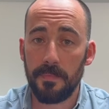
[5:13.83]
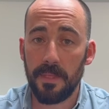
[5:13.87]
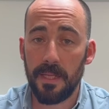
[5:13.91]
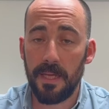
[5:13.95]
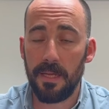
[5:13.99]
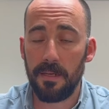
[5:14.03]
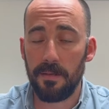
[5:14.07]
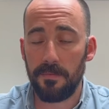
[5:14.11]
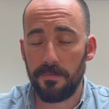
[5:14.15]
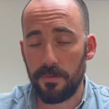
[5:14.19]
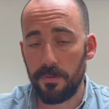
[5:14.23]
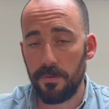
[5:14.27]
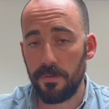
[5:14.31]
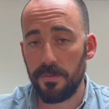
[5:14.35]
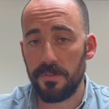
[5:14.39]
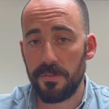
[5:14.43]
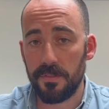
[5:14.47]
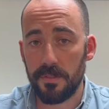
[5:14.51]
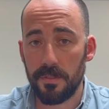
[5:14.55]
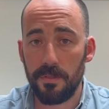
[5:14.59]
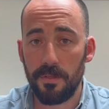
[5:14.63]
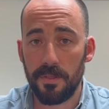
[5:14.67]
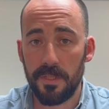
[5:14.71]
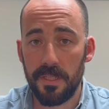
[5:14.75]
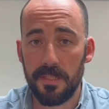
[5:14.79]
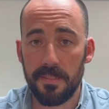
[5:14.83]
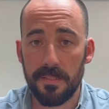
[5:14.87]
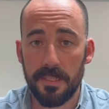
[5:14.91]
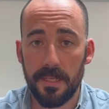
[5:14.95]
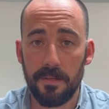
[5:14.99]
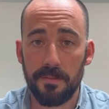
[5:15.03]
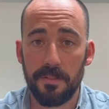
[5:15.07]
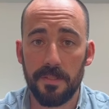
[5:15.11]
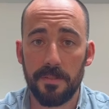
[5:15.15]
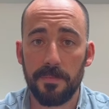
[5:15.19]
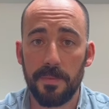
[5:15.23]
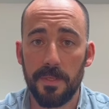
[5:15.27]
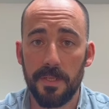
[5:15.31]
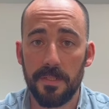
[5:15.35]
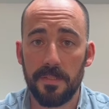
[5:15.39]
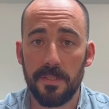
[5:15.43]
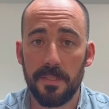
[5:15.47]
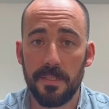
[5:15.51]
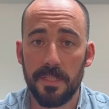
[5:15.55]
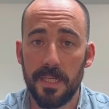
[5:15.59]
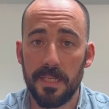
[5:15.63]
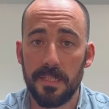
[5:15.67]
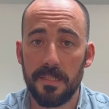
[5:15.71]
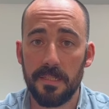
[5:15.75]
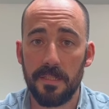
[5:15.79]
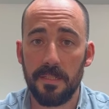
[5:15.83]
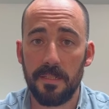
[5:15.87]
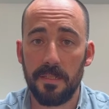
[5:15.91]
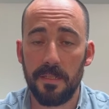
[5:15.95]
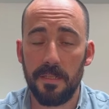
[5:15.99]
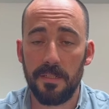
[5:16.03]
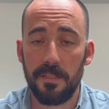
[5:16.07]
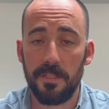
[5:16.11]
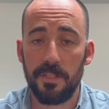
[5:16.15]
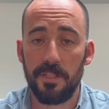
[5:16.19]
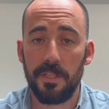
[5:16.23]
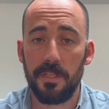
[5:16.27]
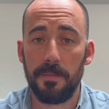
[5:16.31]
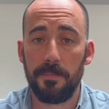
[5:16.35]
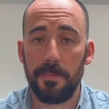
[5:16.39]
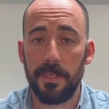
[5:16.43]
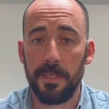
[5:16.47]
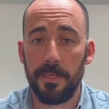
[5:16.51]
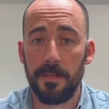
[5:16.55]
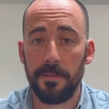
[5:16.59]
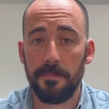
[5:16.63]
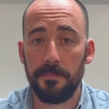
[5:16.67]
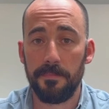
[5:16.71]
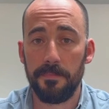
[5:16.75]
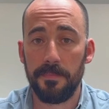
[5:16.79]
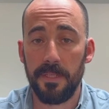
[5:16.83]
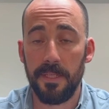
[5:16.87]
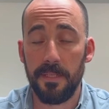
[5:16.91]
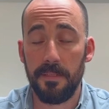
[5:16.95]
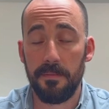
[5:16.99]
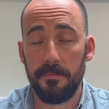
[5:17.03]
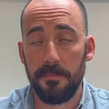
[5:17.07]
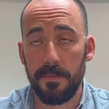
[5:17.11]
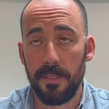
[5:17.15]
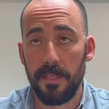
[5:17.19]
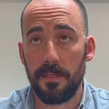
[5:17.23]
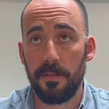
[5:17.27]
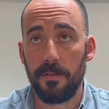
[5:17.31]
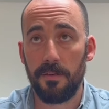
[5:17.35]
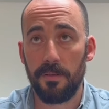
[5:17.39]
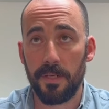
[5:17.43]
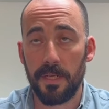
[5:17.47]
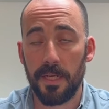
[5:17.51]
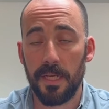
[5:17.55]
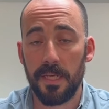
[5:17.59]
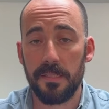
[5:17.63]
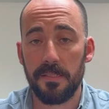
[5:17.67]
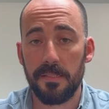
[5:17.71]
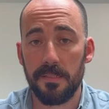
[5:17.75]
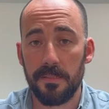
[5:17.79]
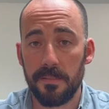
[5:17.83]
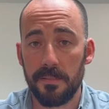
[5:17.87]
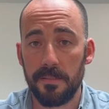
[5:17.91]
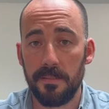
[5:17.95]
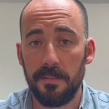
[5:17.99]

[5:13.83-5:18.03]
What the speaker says: And of course, cookies count as personal data under GDPR in a lot of cases.